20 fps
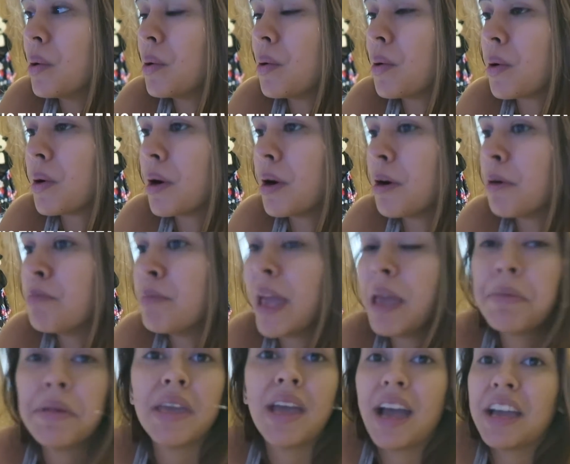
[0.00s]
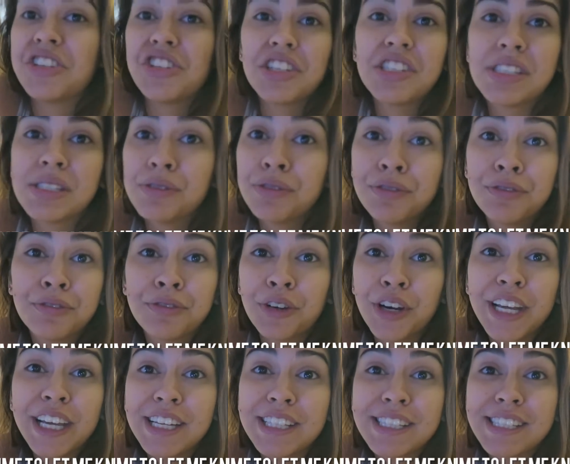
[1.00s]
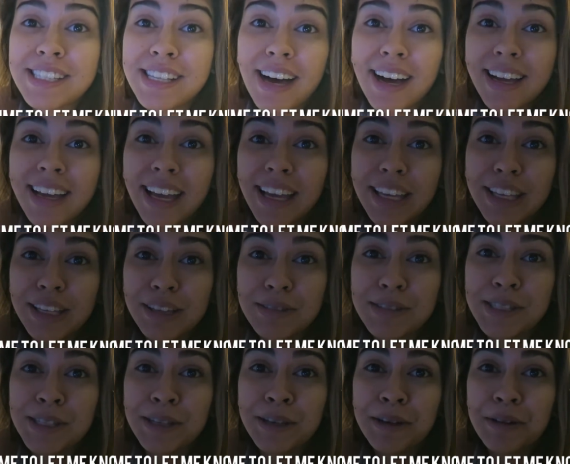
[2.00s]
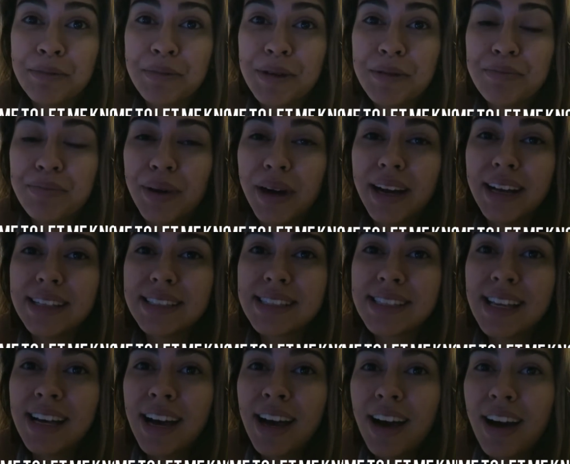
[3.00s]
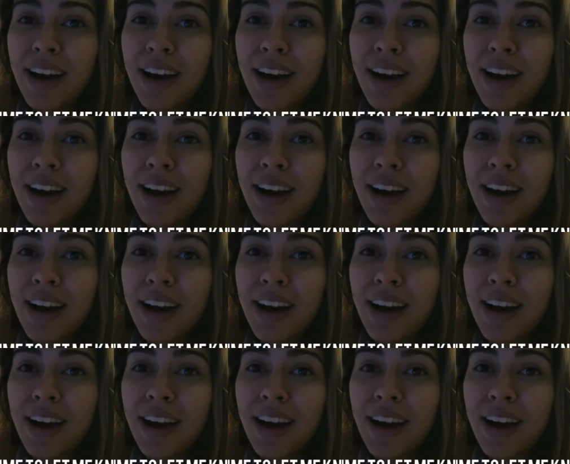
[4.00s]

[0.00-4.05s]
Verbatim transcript: or maybe I just freaking suck at YouTube, but